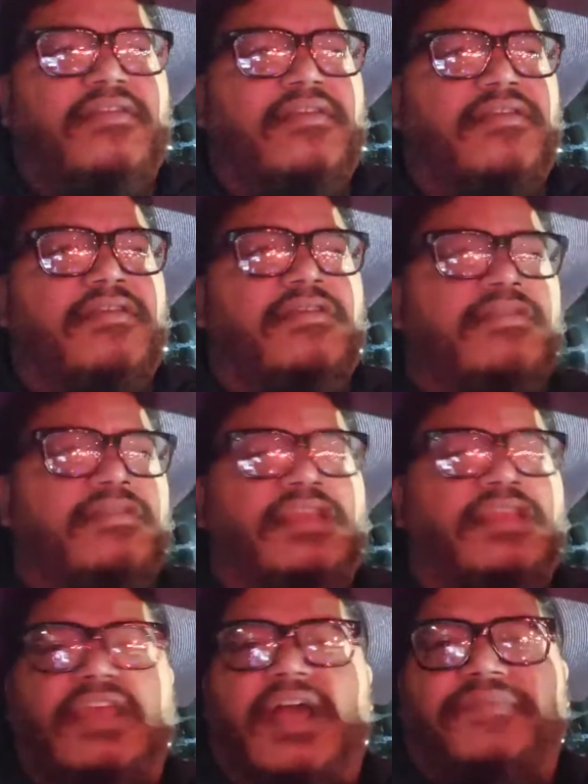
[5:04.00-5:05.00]
leading
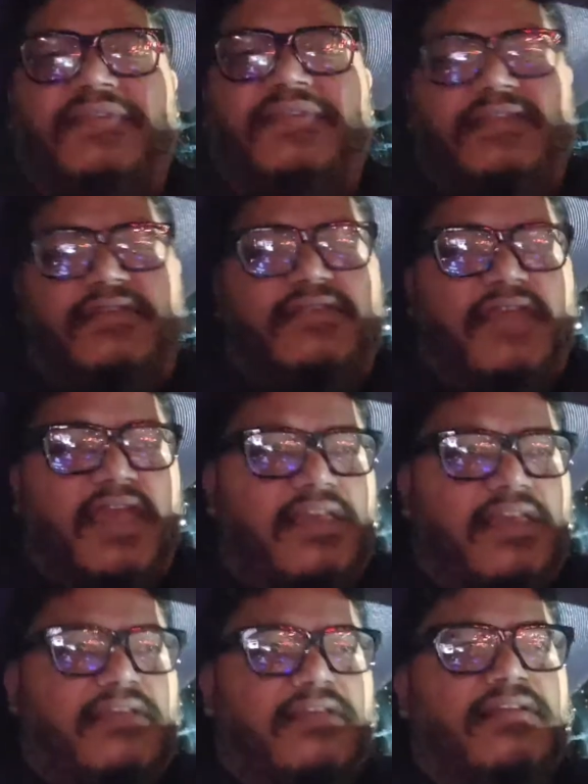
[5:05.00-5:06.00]
up to this day,
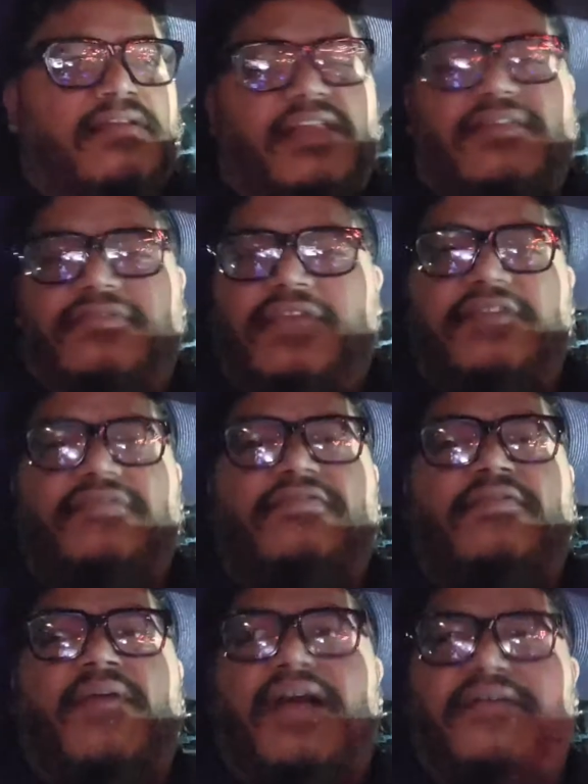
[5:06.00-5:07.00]
and a day or 2
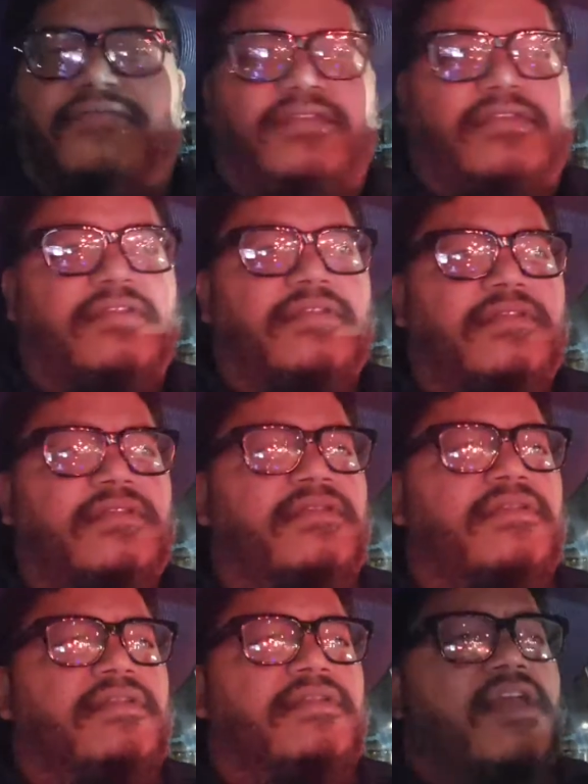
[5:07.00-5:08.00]
after.
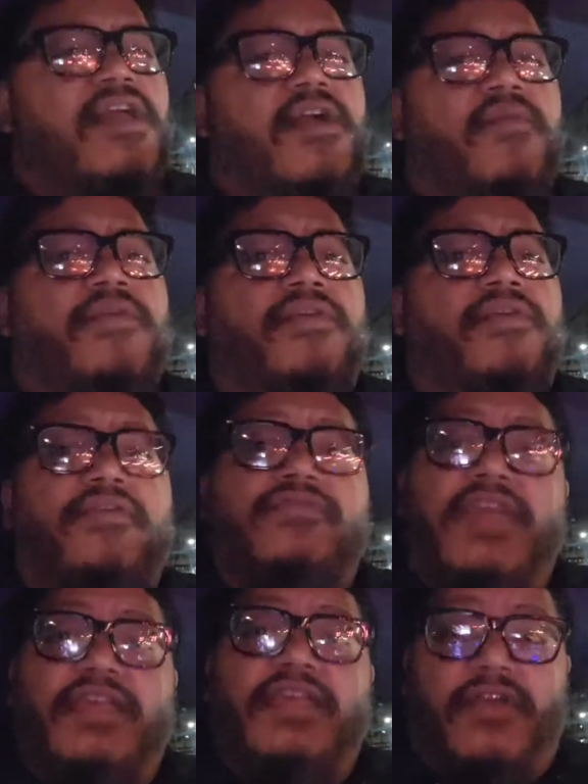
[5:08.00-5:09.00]
Well, those
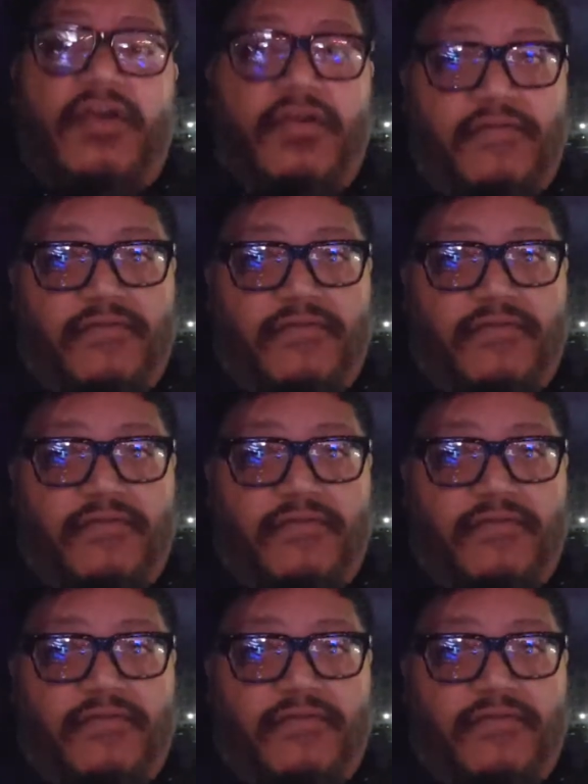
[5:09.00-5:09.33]
days are over.